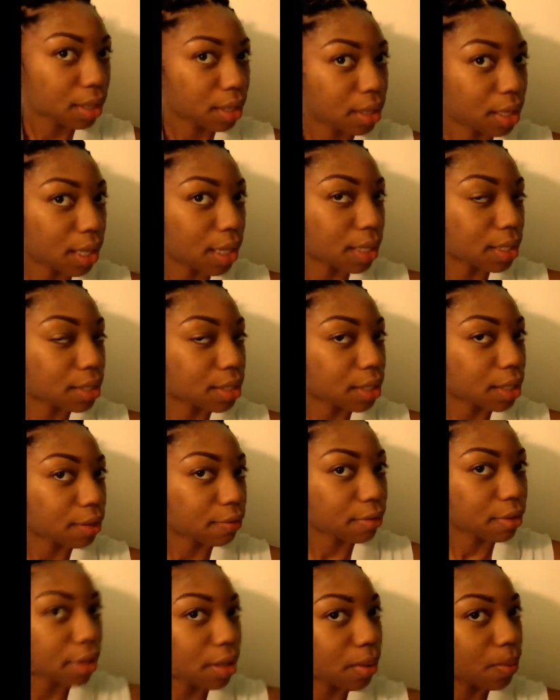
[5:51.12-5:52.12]
Last
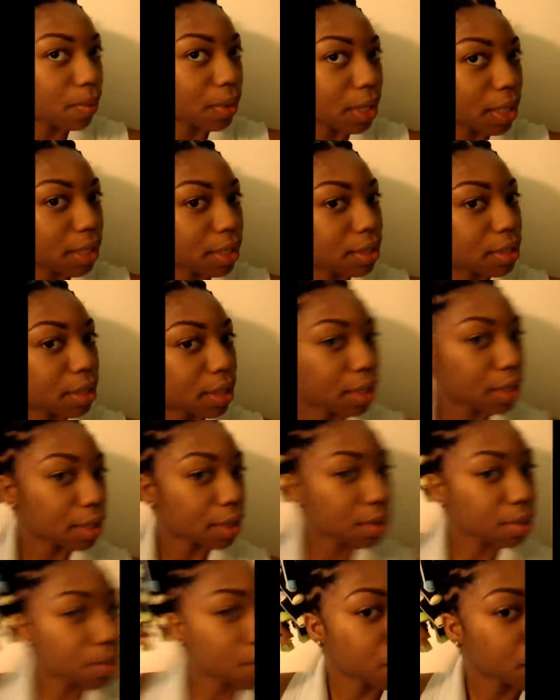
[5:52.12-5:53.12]
evening, what I
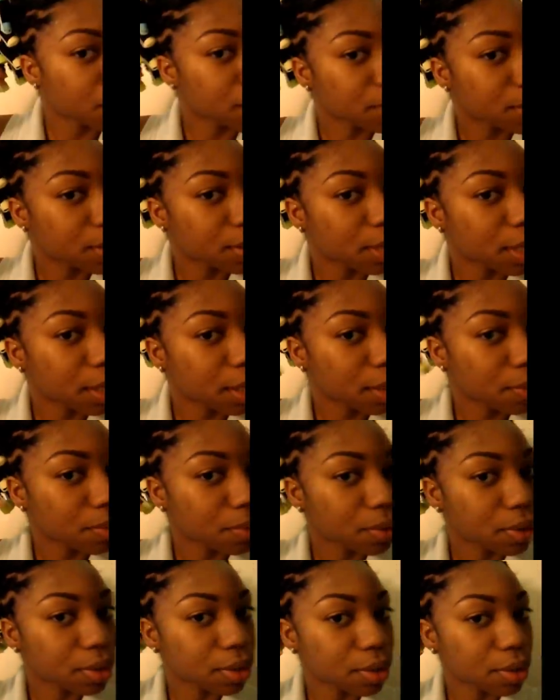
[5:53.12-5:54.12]
did was take the
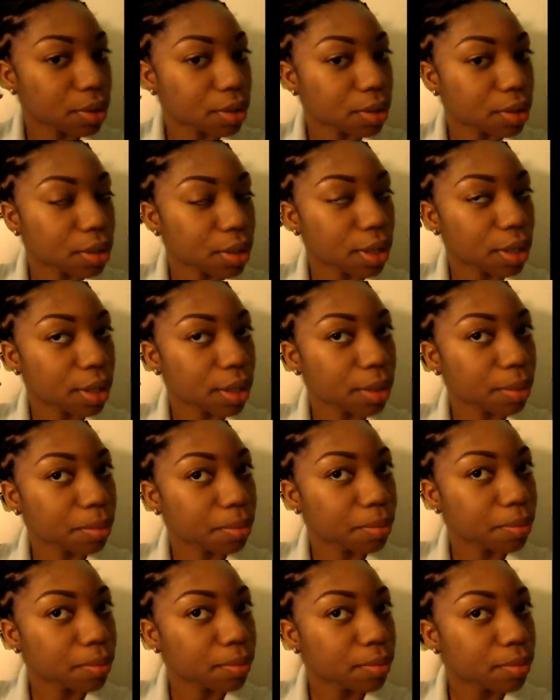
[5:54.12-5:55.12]
rollers,
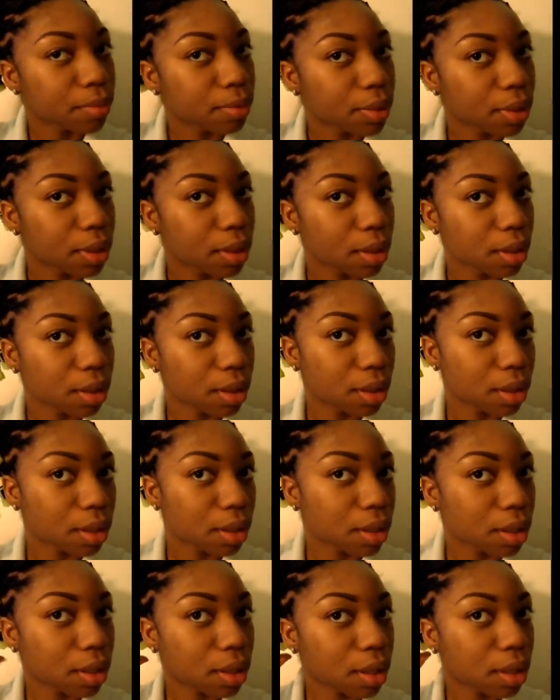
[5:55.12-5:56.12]
um,
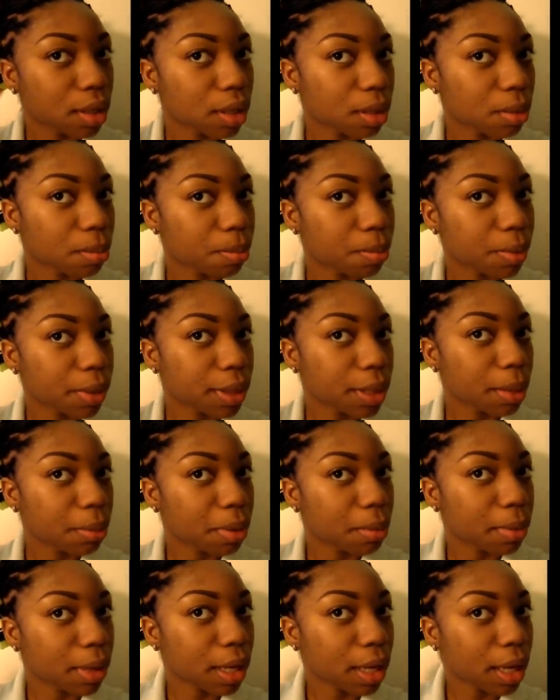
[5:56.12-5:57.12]
um, put them
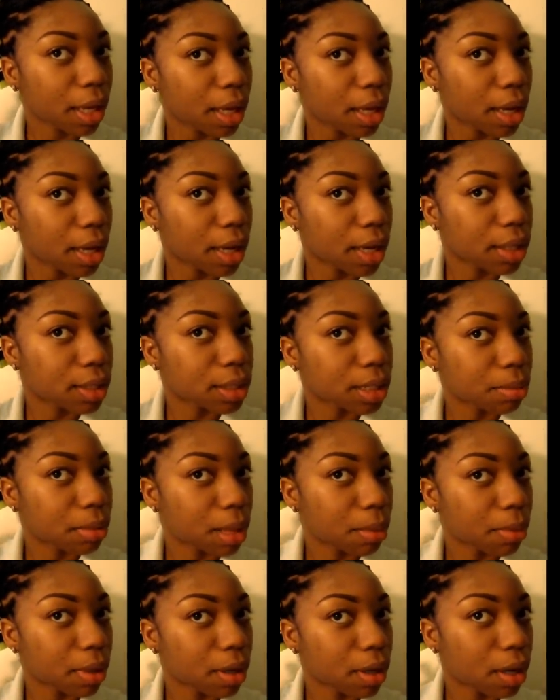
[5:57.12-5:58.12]
in my hair, and dip
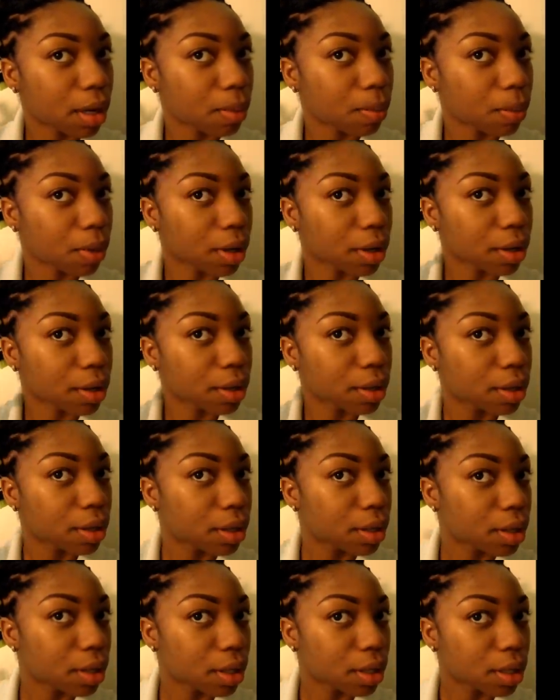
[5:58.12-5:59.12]
them in hot water.
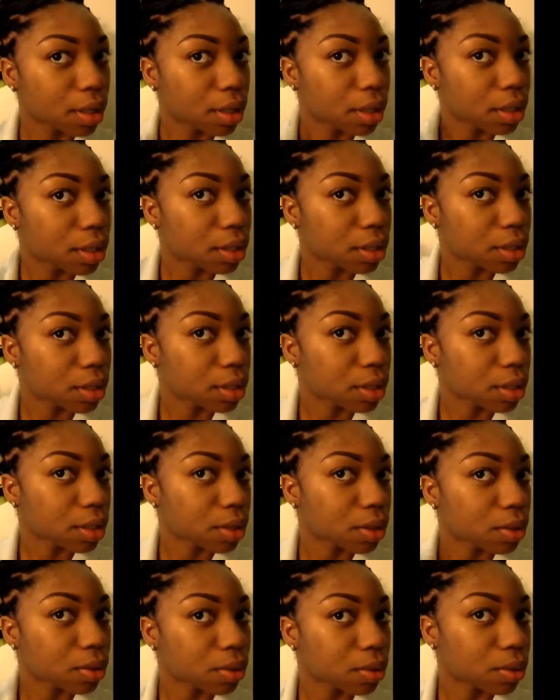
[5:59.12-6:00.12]

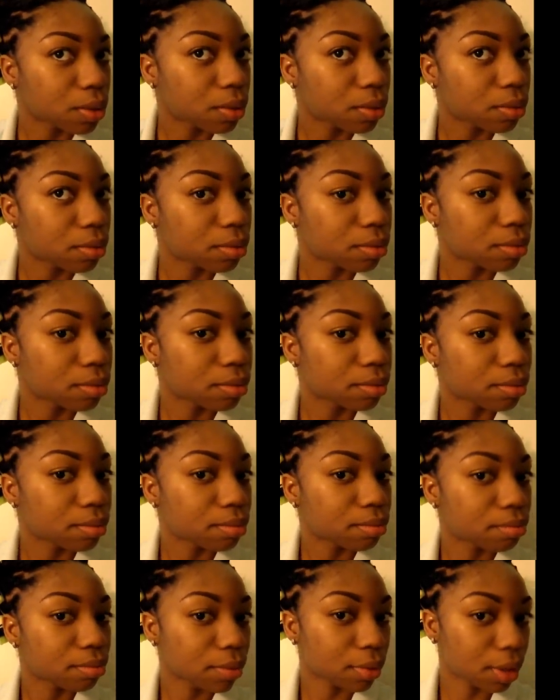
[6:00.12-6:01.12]
So,
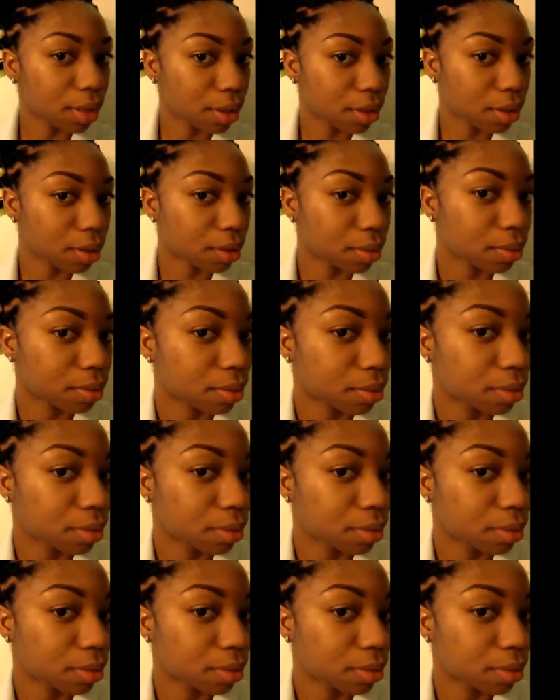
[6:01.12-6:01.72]
there you go.